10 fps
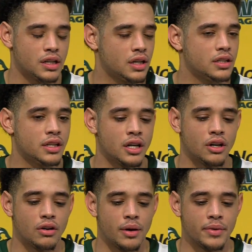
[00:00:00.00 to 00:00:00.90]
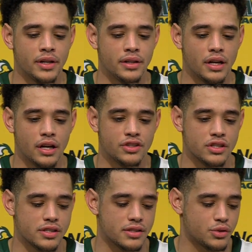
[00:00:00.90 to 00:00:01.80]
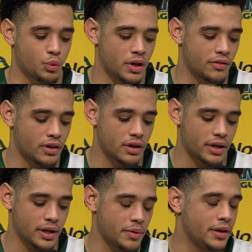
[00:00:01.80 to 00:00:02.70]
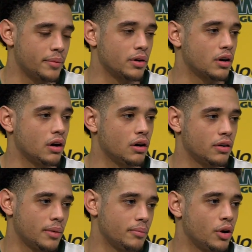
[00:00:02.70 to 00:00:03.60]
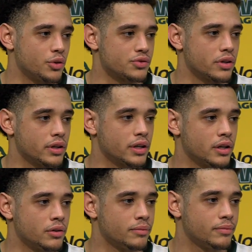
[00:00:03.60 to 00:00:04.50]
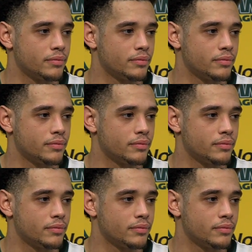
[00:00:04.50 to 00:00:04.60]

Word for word: No, I mean, I just, whenever I get my number called, I'm always ready to go.